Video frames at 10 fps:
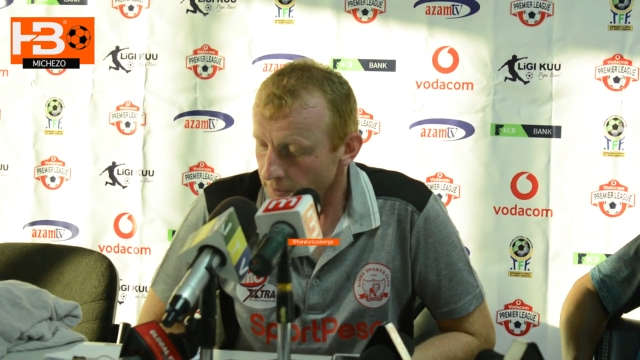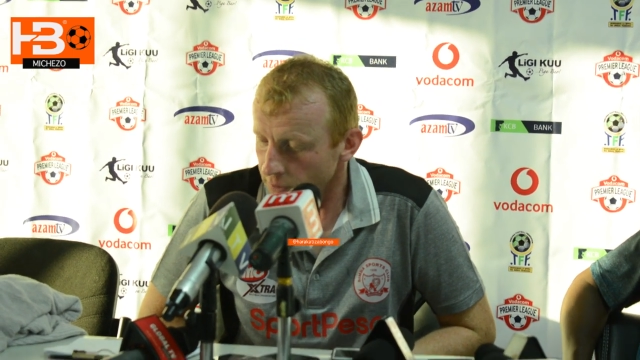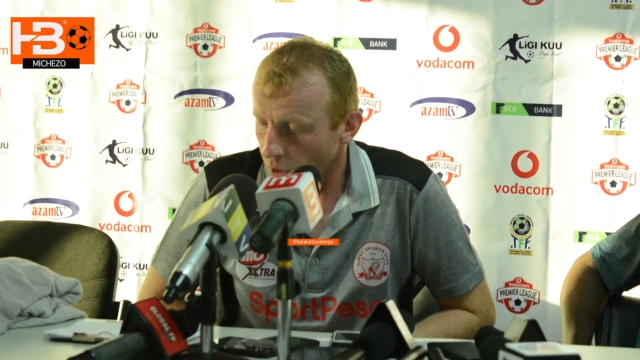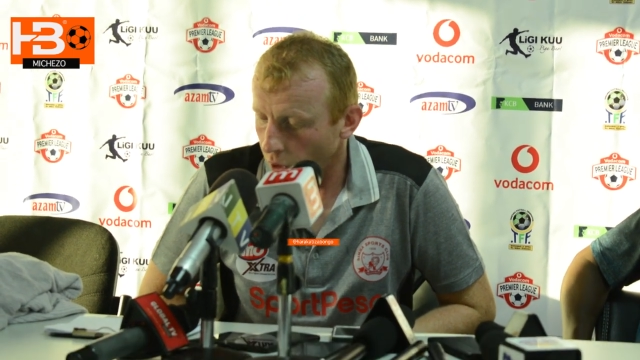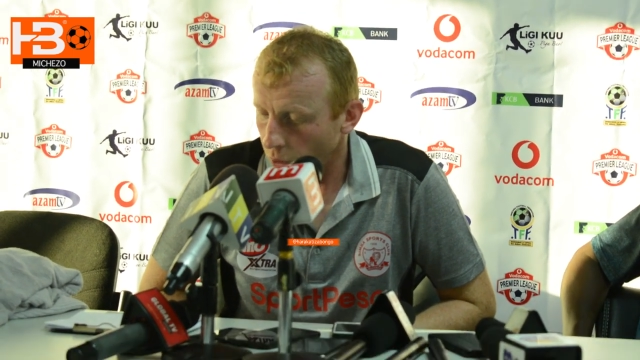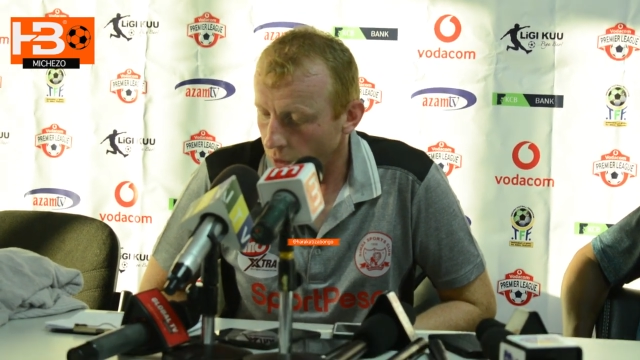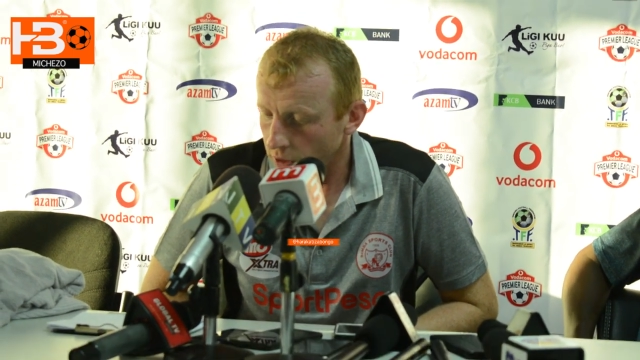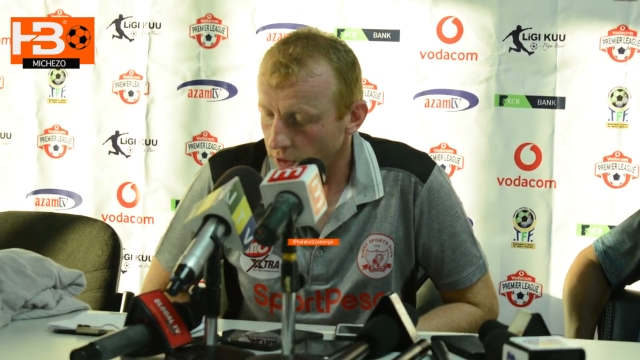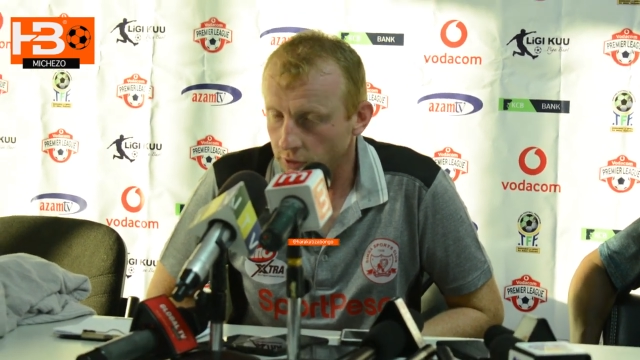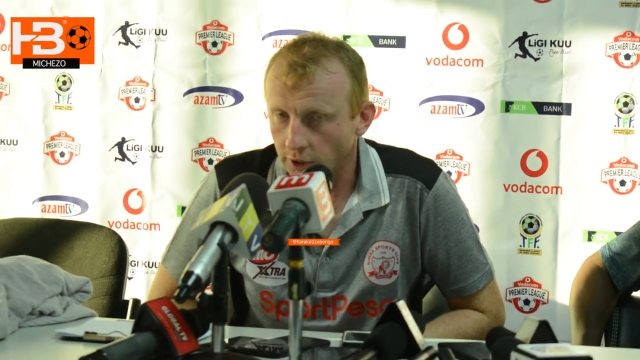So
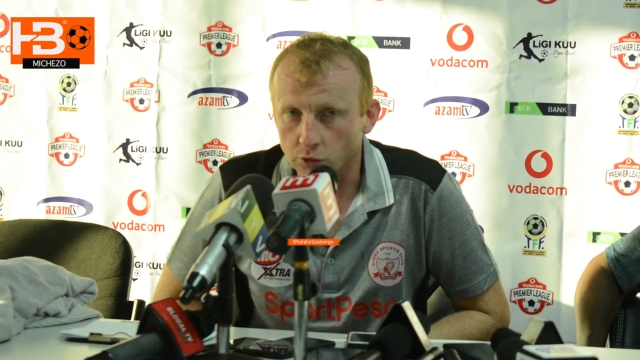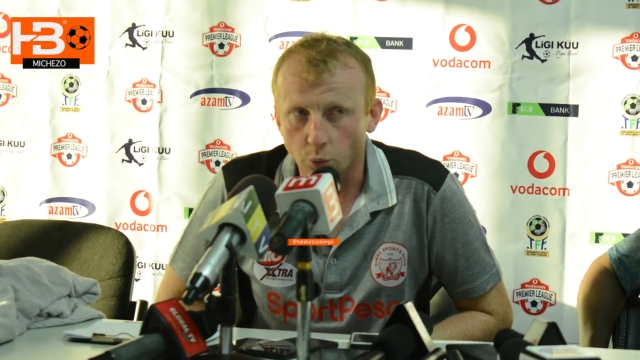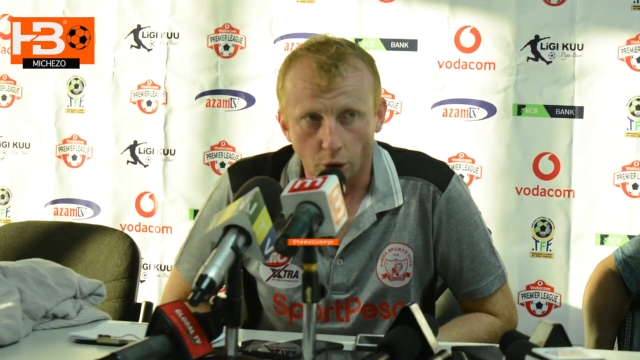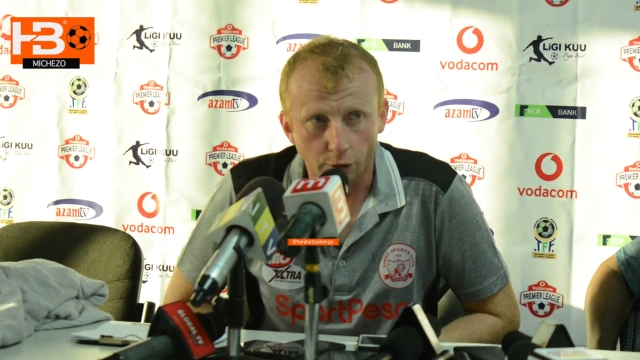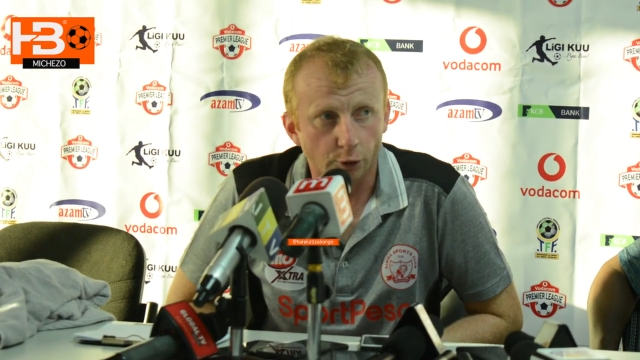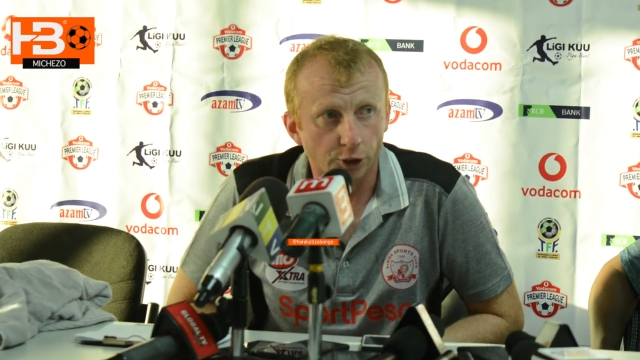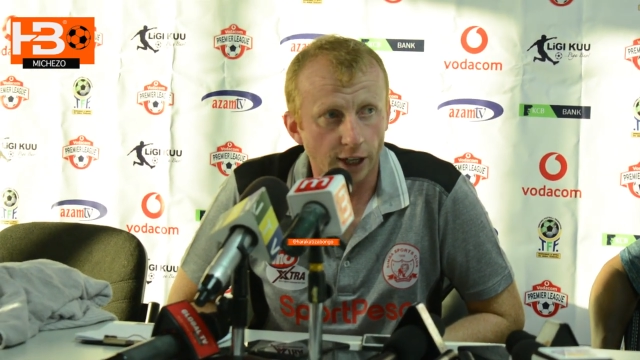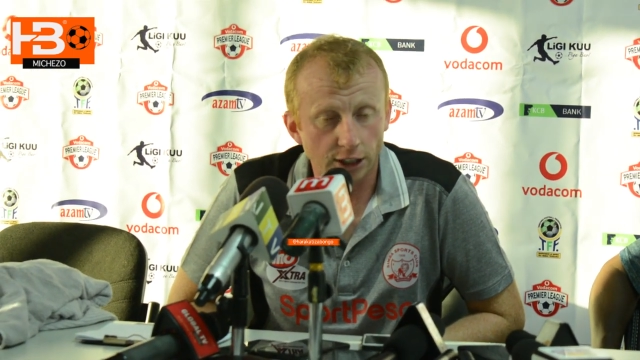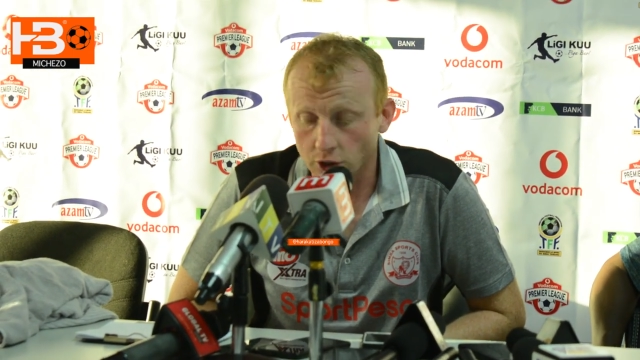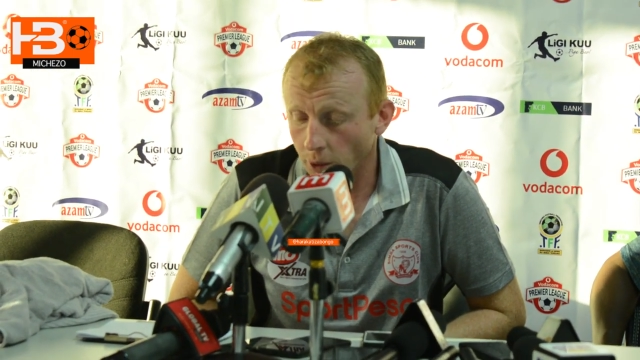that's work for the
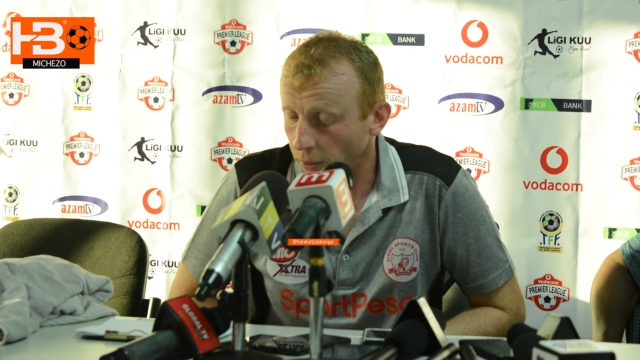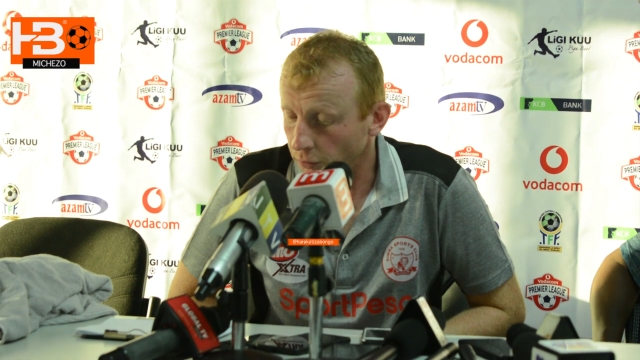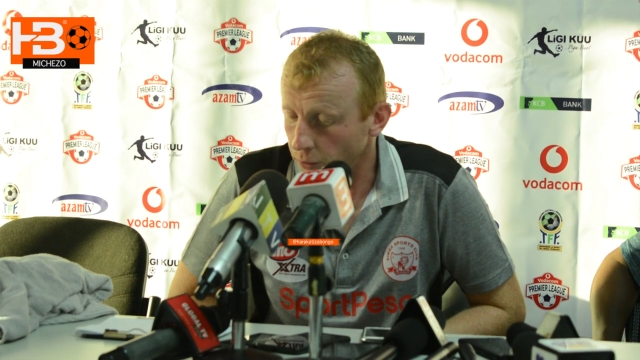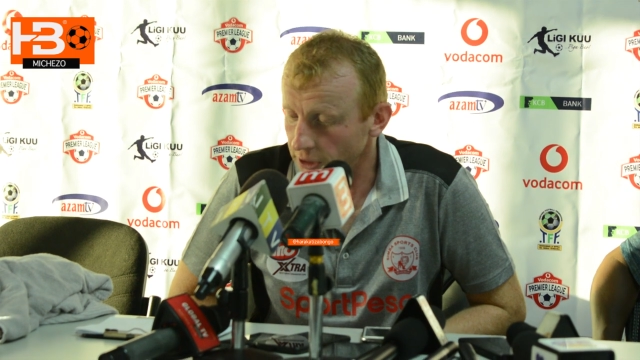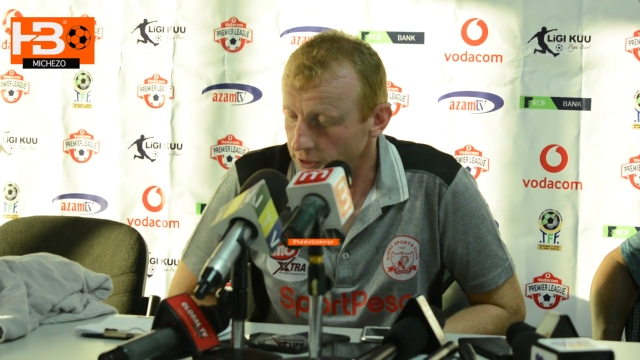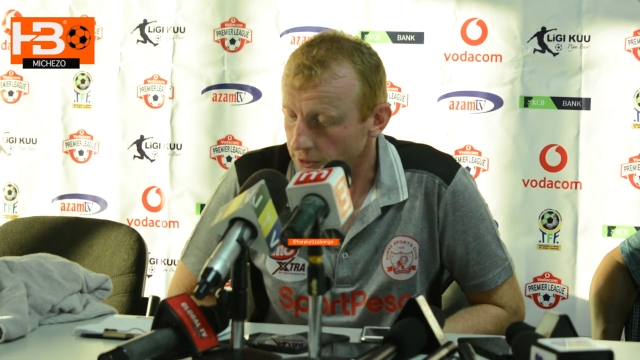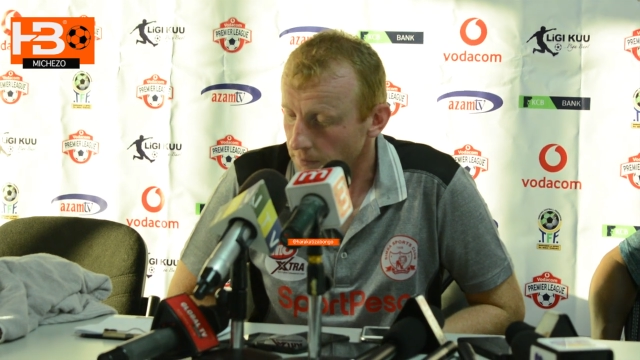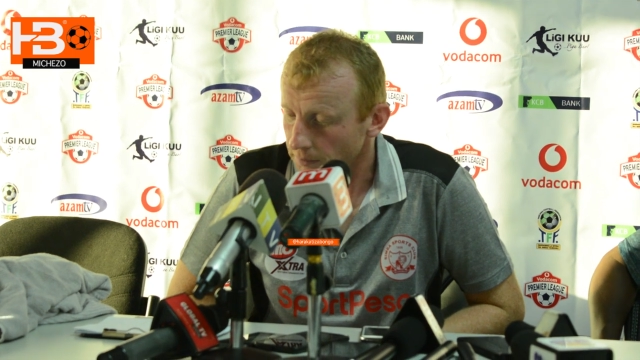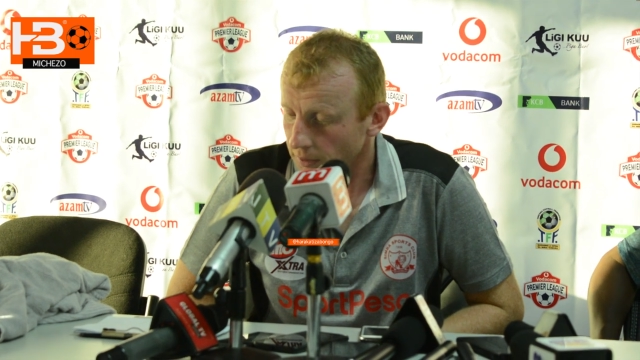next couple of weeks.